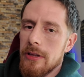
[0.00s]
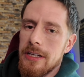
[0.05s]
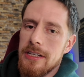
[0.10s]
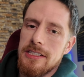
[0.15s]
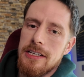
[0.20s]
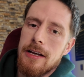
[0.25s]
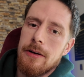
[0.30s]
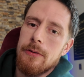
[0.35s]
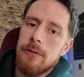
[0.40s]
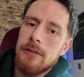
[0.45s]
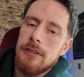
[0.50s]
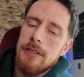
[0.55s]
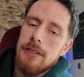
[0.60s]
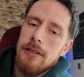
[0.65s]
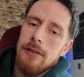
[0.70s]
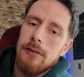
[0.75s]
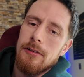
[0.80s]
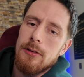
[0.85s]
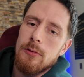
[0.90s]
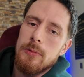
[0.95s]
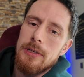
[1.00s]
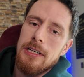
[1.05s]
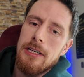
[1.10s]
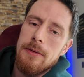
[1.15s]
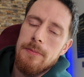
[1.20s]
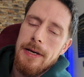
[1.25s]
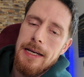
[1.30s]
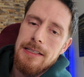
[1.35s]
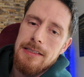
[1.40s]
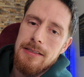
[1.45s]
of these out on a
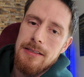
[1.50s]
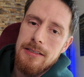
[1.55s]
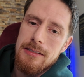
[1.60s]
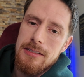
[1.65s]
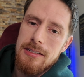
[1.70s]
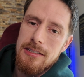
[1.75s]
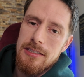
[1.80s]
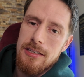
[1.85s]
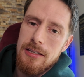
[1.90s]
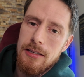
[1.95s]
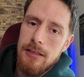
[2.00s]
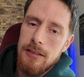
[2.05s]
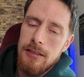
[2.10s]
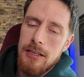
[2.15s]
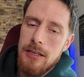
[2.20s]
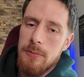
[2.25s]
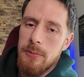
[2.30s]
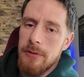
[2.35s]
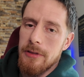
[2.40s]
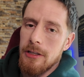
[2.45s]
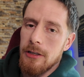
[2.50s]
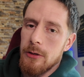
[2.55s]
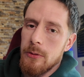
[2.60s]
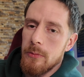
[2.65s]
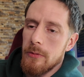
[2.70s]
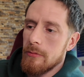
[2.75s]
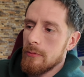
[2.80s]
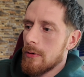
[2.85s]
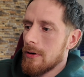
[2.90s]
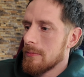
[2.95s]
weekly basis just to keep you in the
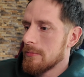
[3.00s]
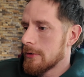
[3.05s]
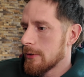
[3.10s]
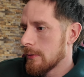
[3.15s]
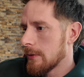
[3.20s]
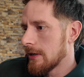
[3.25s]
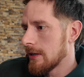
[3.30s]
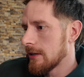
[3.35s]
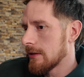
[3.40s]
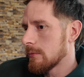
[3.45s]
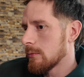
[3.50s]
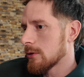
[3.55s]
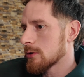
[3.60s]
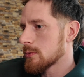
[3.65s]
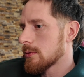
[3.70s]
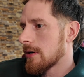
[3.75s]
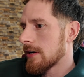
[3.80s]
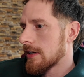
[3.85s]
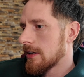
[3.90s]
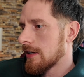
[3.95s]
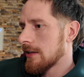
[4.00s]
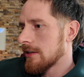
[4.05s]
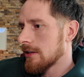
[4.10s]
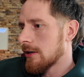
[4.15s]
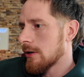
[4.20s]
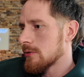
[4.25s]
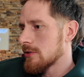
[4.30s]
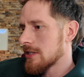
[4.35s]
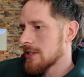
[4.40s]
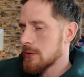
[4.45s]
loop with what I'm doing and what's working in the
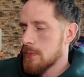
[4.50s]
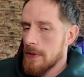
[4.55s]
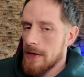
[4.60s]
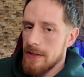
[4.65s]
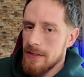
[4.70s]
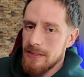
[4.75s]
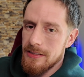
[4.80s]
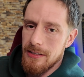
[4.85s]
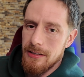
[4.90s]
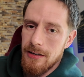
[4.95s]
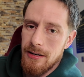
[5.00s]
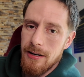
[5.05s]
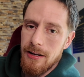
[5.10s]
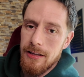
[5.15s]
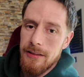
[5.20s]
coaching space and